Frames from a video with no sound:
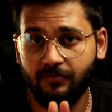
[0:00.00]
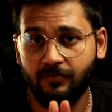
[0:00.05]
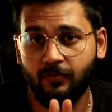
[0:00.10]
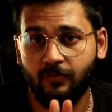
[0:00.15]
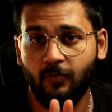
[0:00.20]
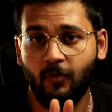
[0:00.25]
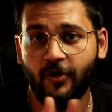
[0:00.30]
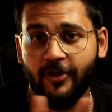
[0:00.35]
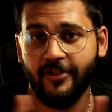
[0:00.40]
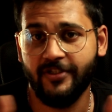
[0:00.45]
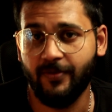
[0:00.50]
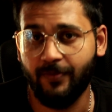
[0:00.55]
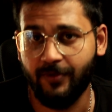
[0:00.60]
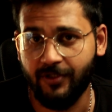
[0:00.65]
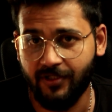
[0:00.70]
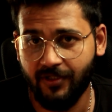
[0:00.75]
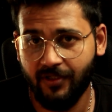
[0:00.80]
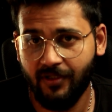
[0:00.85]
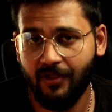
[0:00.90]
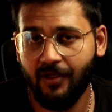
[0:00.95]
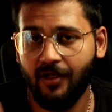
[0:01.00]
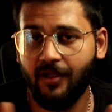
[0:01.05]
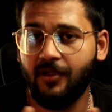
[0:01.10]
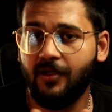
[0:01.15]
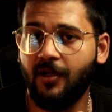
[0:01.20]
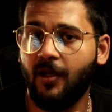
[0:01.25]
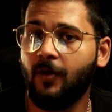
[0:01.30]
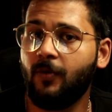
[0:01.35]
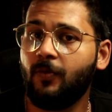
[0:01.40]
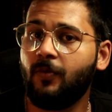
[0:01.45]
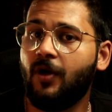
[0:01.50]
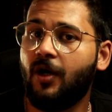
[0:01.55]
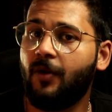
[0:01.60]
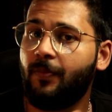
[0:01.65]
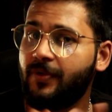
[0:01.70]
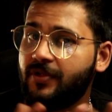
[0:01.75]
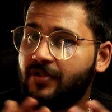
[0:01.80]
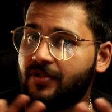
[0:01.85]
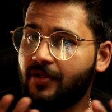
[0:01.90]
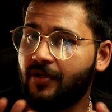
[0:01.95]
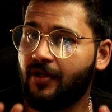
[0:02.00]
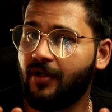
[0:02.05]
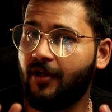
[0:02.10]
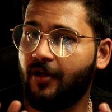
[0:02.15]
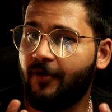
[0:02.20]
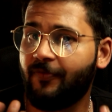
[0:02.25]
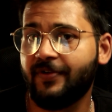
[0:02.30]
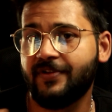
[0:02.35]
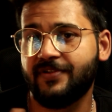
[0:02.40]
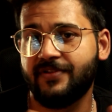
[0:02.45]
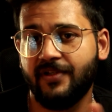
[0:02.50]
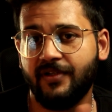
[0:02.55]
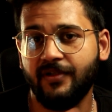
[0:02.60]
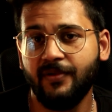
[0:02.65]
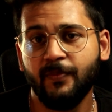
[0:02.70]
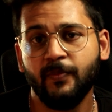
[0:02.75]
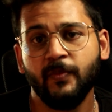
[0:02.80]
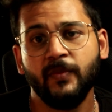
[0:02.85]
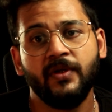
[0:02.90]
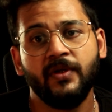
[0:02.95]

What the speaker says: What is aperture and how aperture affects the